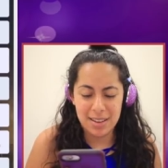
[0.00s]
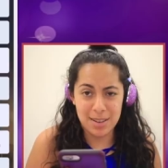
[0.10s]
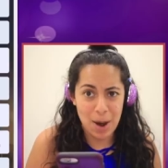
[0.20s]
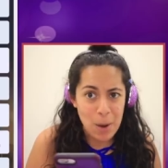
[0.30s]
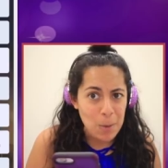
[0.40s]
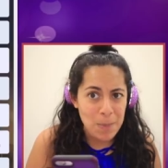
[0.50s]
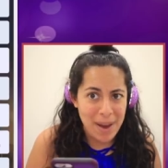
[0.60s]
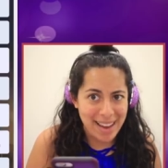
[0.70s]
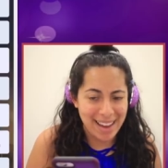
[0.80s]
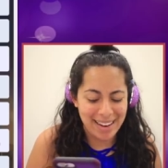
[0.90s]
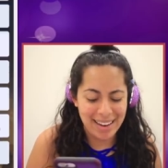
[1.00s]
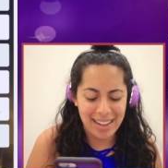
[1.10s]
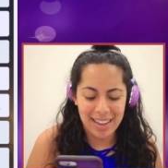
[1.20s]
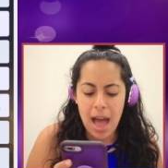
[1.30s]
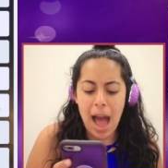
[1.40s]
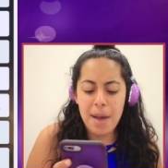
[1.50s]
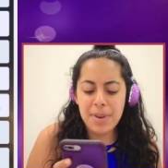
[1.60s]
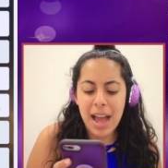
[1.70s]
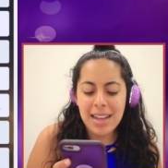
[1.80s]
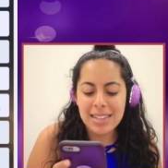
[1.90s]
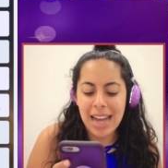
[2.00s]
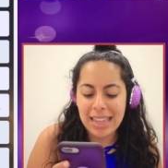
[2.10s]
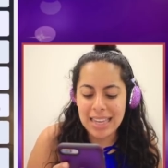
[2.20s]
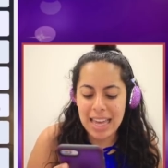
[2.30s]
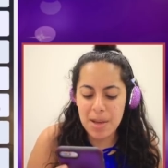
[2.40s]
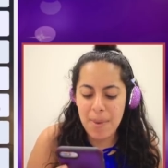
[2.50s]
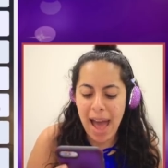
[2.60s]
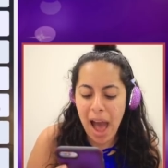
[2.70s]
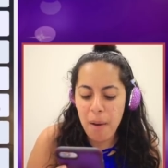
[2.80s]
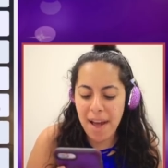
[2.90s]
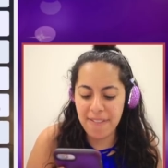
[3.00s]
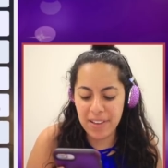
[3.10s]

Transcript: No, Megan. I'm not telling him how I